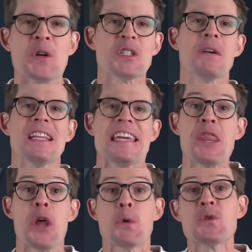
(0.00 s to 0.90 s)

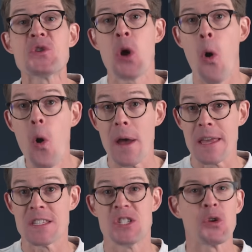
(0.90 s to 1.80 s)
Ultimately, those
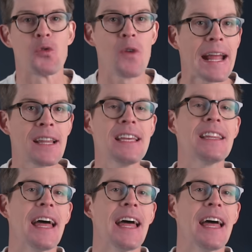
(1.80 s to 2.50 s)
toys directly